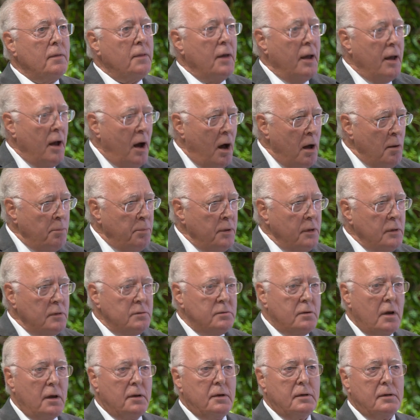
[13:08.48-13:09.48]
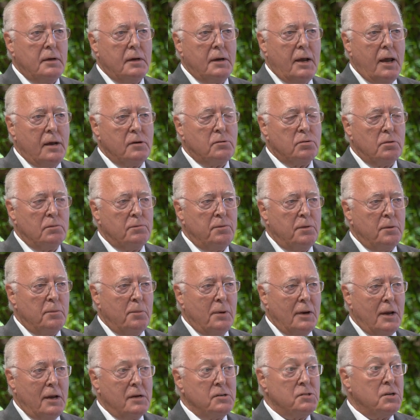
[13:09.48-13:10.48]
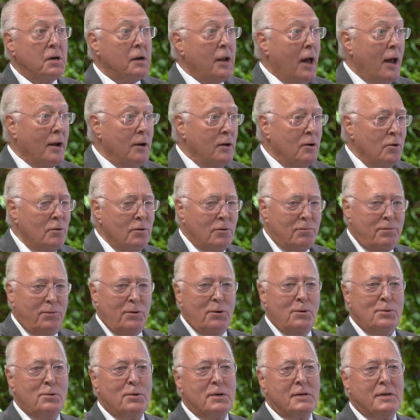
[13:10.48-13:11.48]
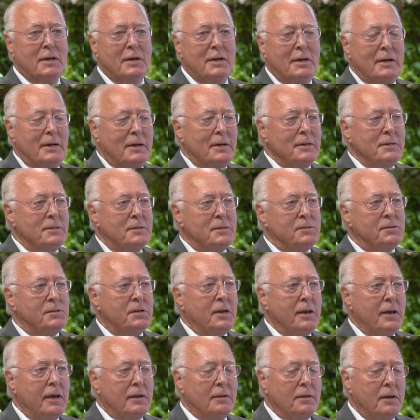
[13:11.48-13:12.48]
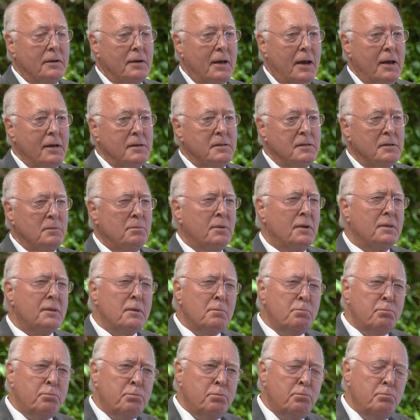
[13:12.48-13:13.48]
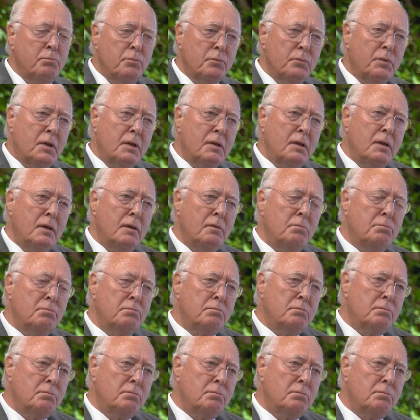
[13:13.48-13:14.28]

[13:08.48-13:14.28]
They are being studied in atrial fibrillation. I look forward to seeing the data, but the, the